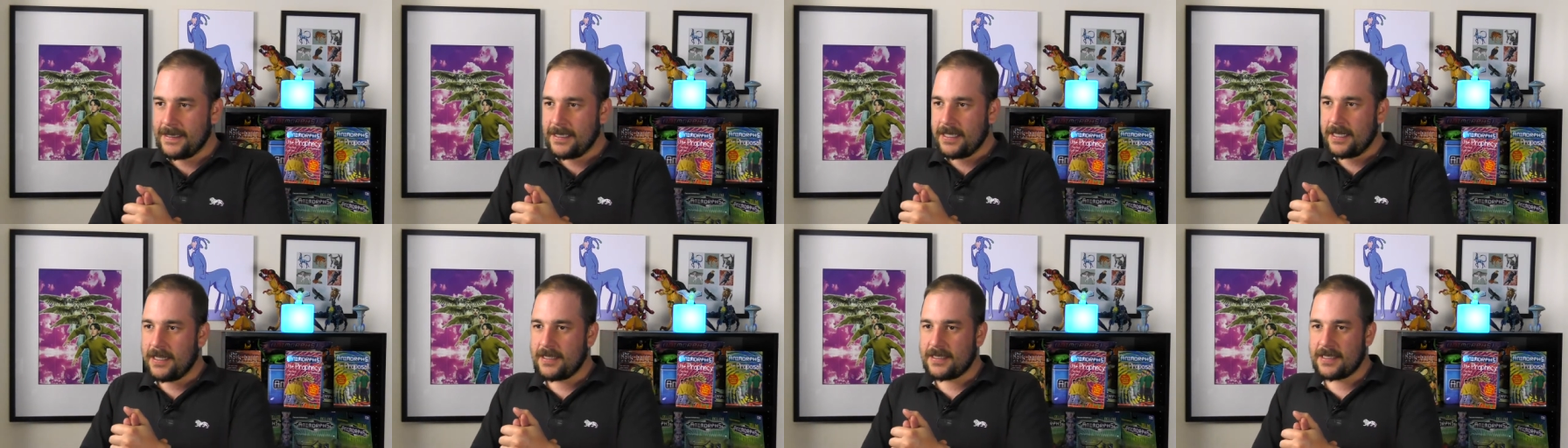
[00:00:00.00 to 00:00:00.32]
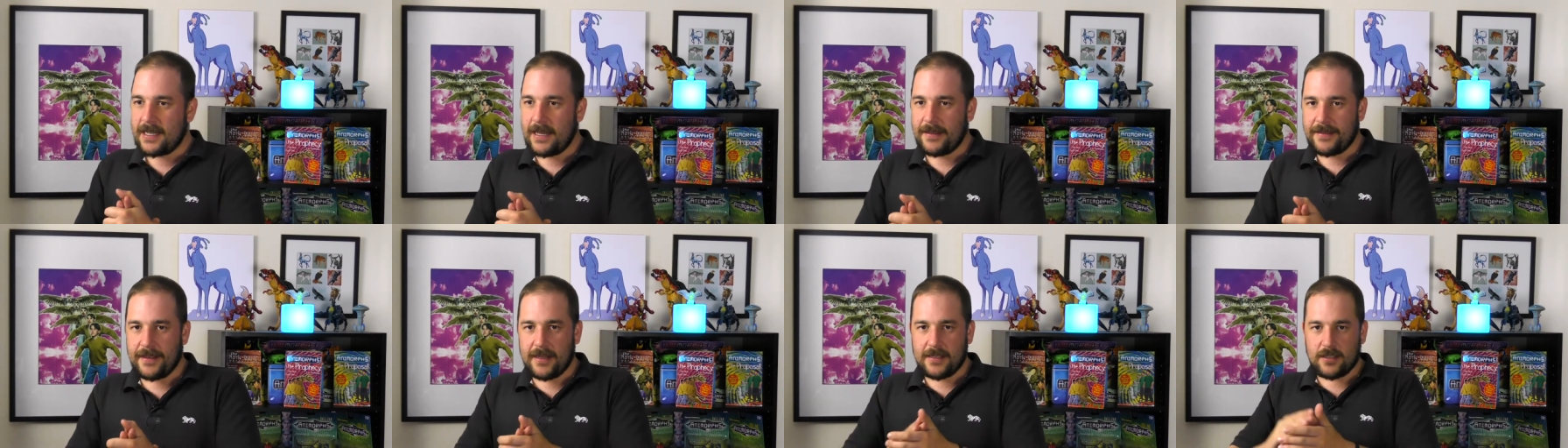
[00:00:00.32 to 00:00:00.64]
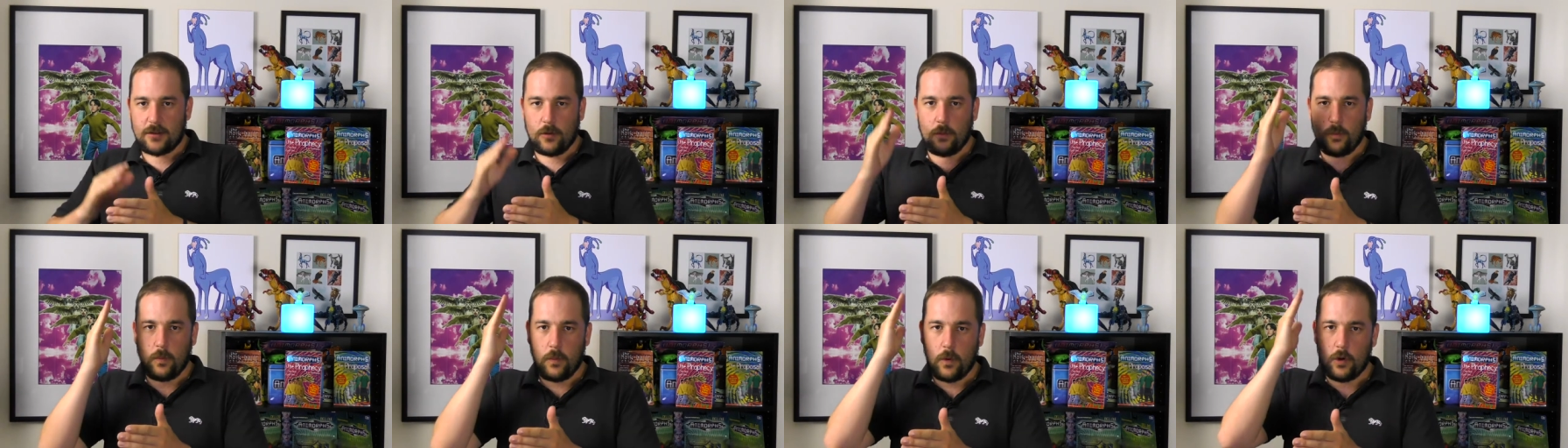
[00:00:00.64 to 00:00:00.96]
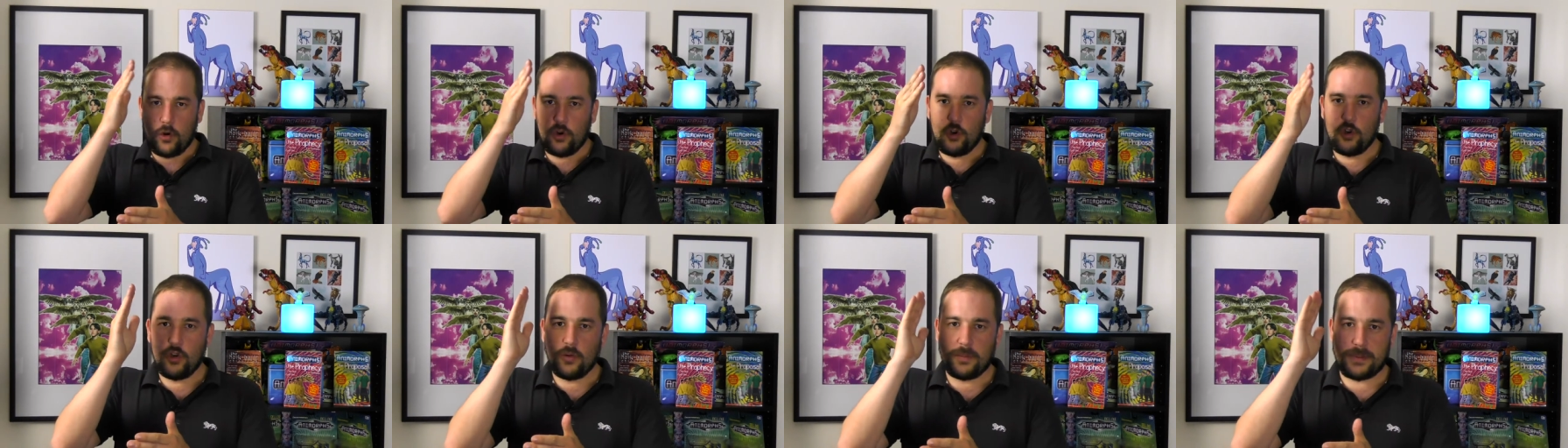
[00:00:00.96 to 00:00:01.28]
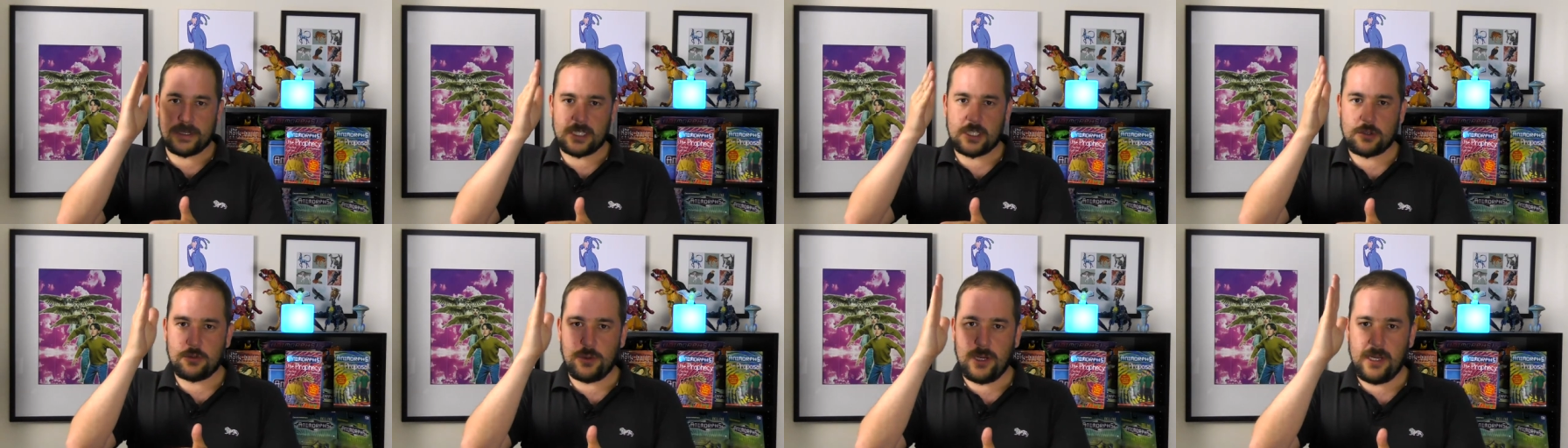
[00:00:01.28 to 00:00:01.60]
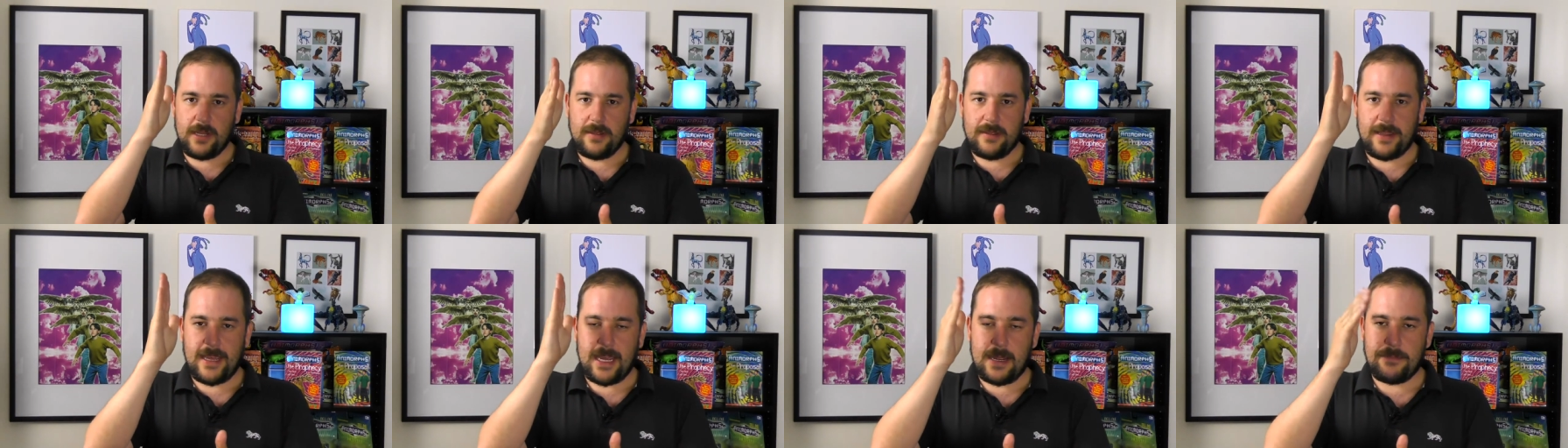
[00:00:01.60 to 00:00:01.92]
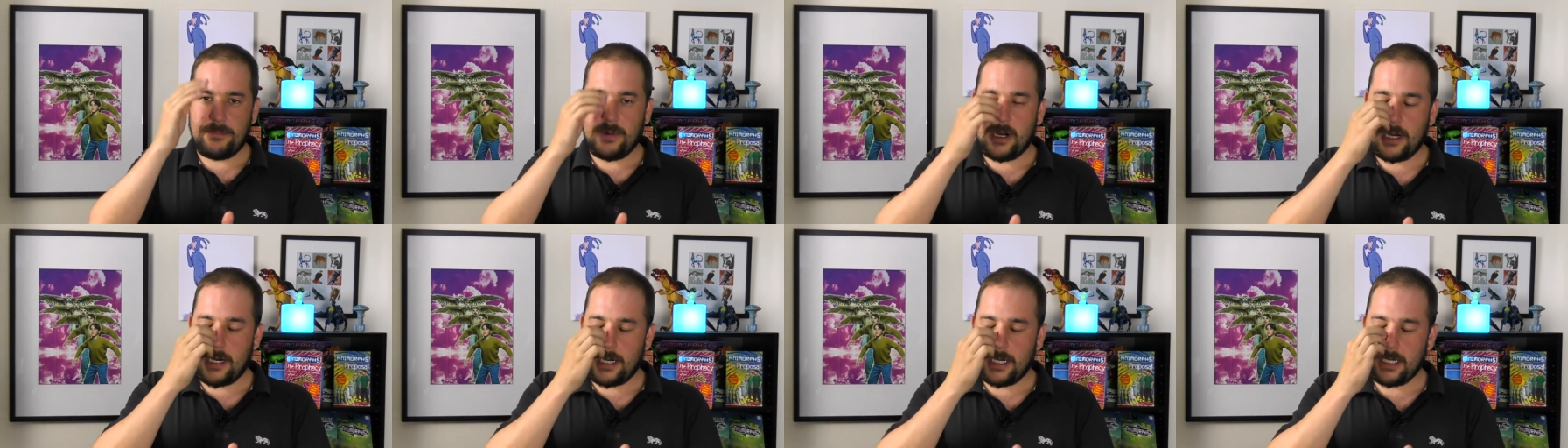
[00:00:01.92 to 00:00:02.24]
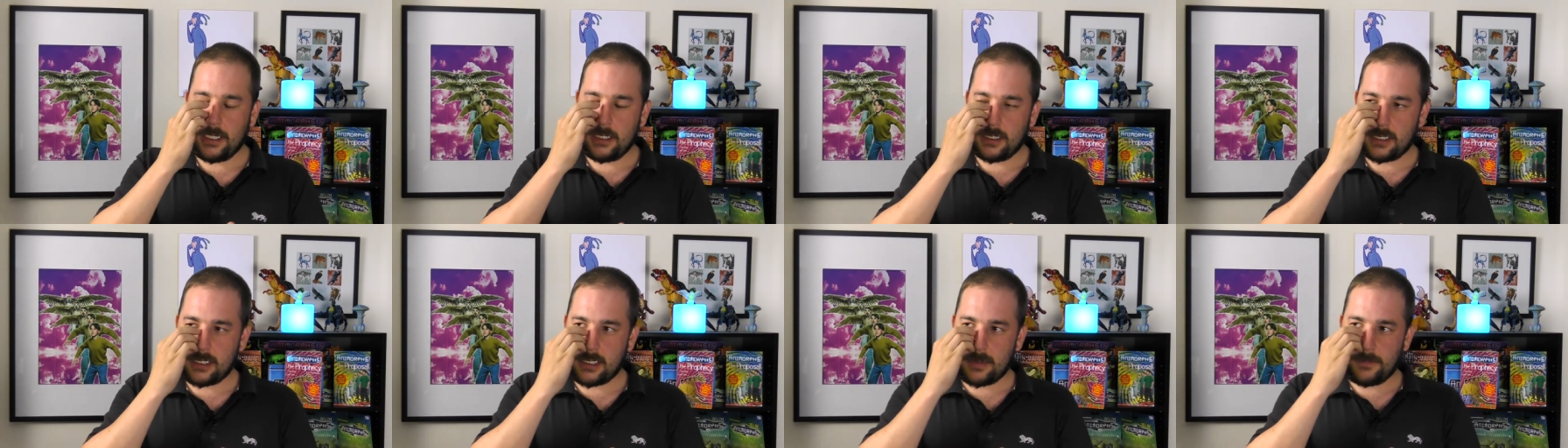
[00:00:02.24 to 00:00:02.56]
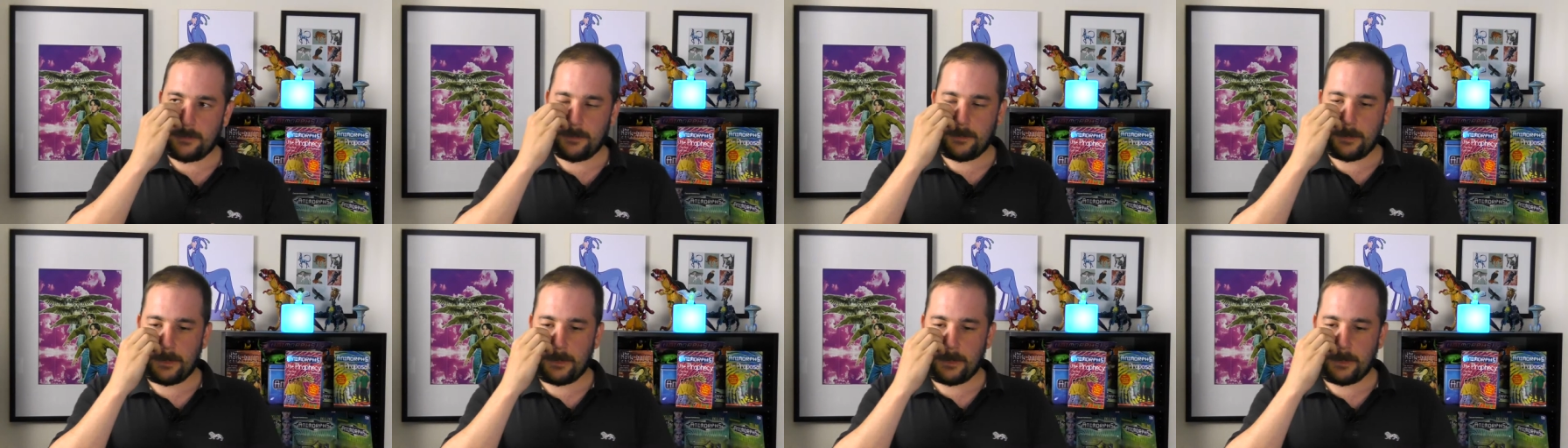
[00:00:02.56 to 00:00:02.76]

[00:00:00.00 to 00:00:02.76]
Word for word: is that there's a wall between their minds.